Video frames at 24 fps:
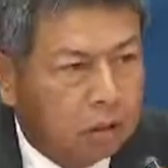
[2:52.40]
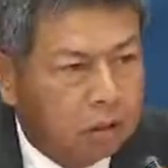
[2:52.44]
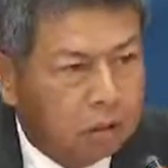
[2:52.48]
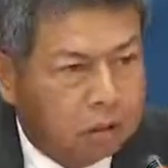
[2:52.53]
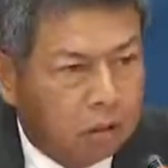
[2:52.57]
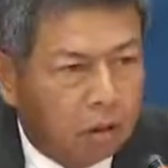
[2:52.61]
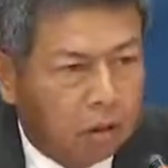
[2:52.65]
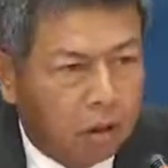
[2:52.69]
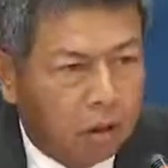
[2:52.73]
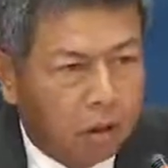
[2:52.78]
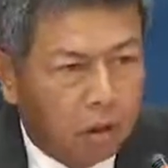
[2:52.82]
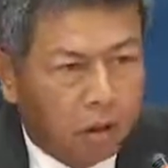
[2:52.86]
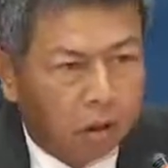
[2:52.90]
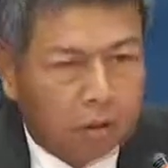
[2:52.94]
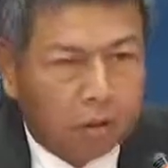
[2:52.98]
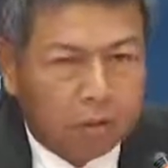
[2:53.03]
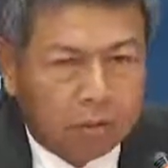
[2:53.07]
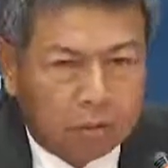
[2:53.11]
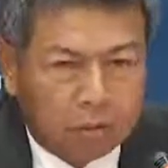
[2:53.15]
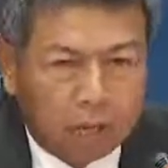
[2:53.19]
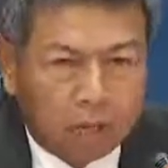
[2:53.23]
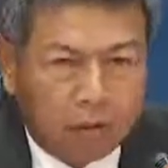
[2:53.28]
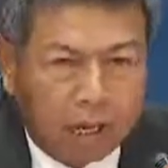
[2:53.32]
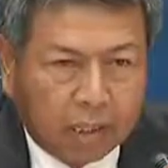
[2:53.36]

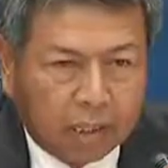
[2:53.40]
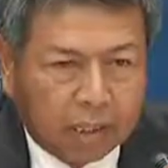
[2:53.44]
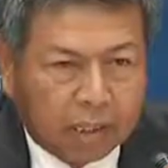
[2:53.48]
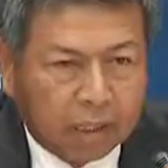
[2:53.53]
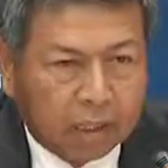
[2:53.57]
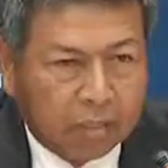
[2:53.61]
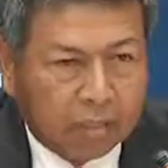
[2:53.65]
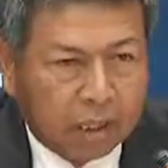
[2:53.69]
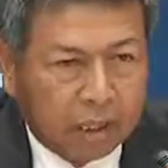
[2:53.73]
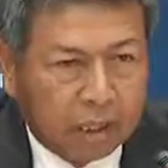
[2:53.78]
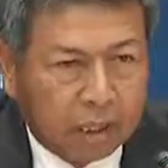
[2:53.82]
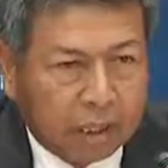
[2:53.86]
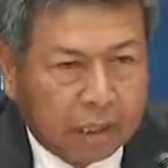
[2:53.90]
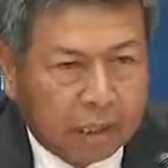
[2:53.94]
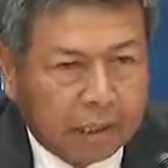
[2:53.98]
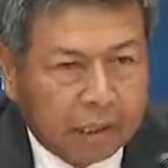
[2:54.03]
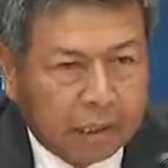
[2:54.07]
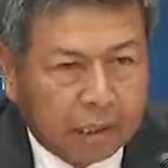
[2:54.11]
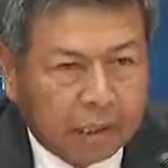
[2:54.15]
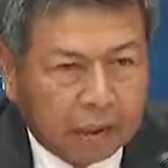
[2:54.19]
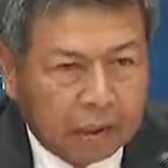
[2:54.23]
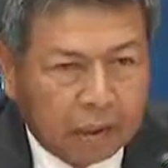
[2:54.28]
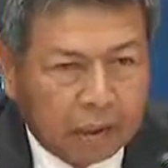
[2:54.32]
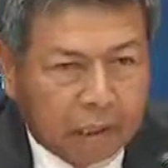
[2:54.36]
for inviting me
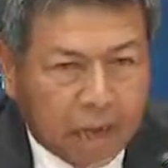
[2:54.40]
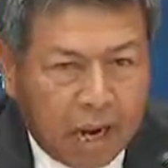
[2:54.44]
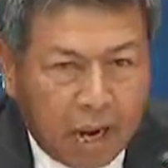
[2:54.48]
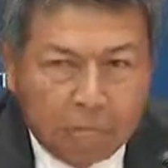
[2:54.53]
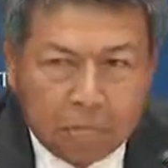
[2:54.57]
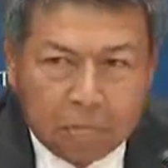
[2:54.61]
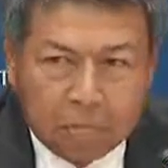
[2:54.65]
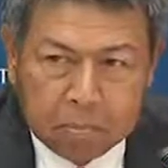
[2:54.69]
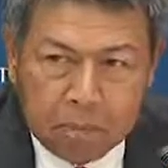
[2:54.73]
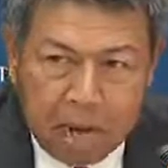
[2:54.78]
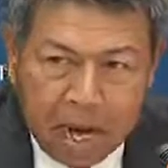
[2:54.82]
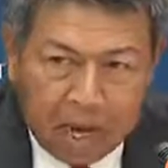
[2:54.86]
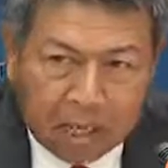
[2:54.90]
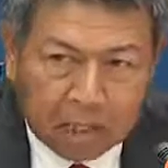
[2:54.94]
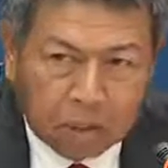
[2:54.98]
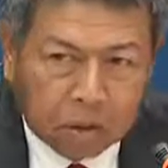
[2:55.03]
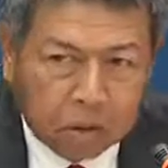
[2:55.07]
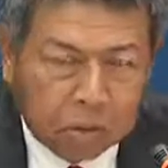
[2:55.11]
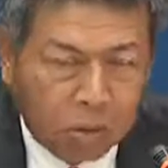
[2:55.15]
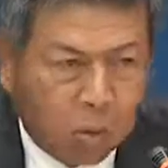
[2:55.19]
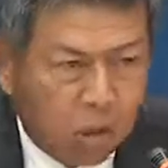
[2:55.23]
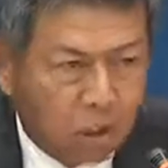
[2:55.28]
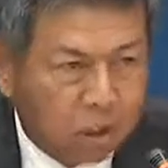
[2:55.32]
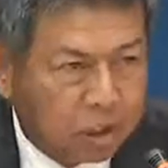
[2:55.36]
to come back
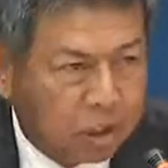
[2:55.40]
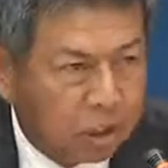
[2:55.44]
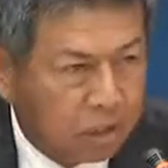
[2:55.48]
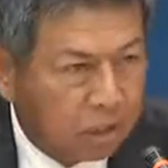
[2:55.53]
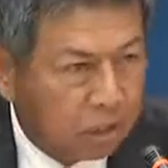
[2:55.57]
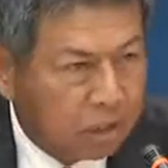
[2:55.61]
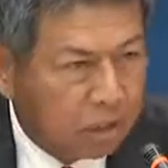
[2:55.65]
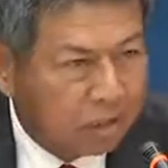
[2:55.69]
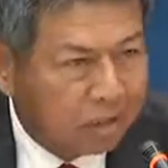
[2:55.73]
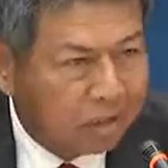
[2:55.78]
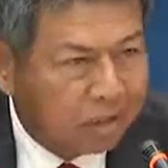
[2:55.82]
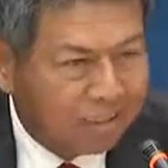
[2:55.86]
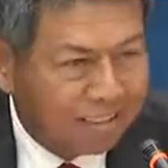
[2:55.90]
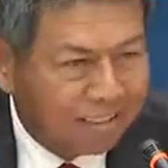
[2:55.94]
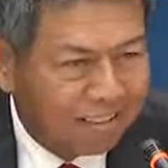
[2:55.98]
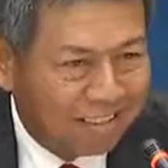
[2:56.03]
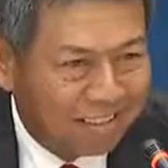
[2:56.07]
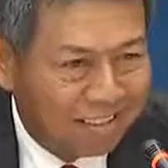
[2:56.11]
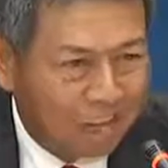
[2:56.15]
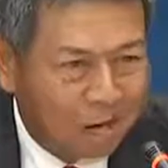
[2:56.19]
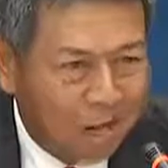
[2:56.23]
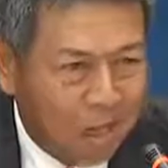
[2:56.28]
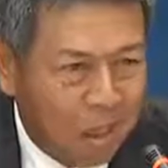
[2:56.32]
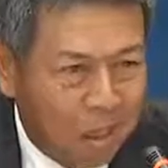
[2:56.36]
to Washington,
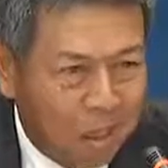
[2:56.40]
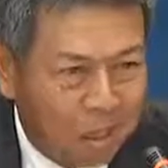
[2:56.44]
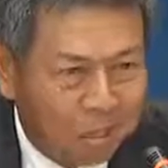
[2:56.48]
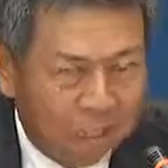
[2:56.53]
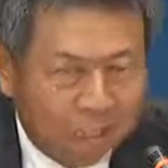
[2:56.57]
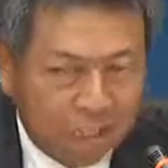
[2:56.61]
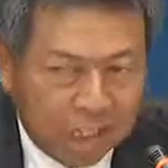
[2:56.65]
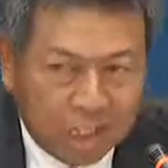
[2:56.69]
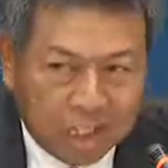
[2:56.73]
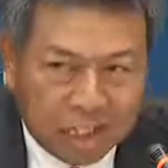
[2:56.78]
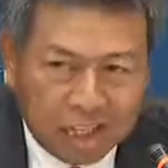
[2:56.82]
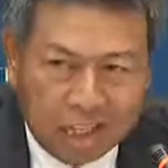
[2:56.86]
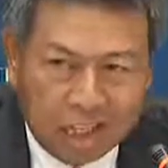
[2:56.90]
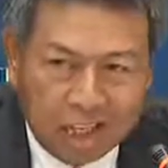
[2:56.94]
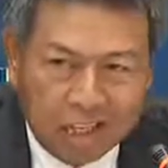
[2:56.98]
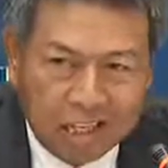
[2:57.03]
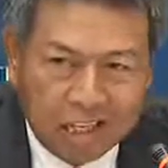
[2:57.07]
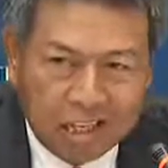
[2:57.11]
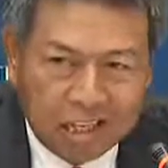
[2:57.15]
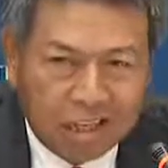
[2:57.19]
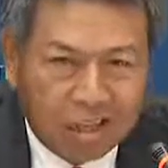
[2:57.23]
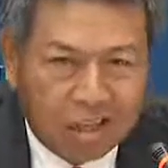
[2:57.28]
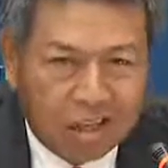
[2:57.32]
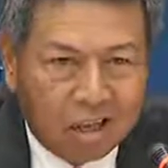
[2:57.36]
D.C.